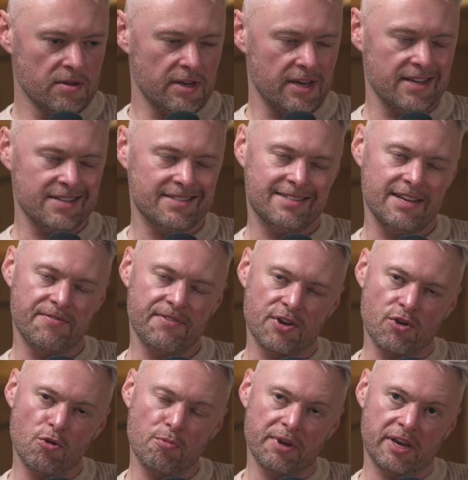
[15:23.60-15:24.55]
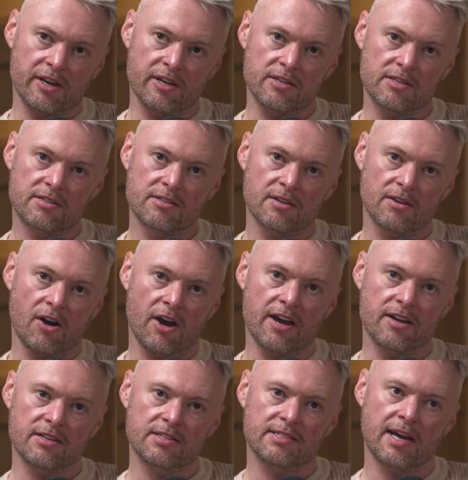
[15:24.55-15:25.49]
is difficult because I
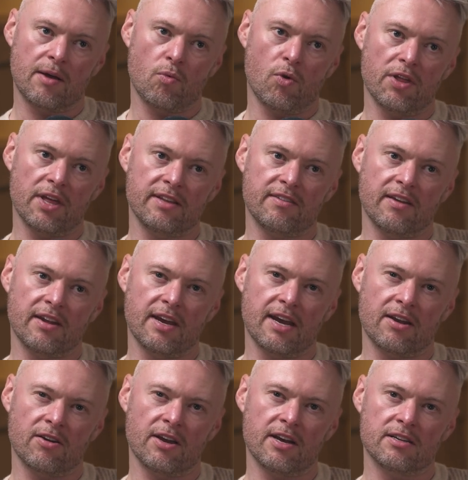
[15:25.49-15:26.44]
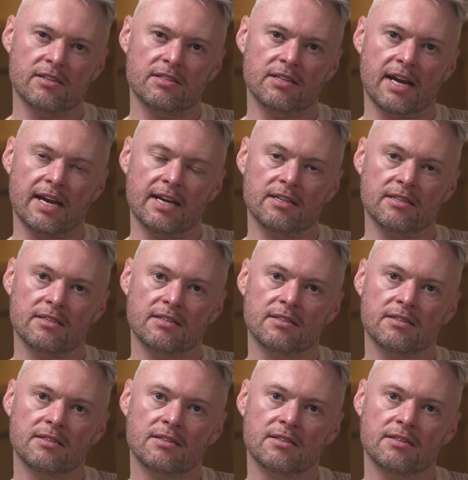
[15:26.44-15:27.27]
understand why they did it, and I understand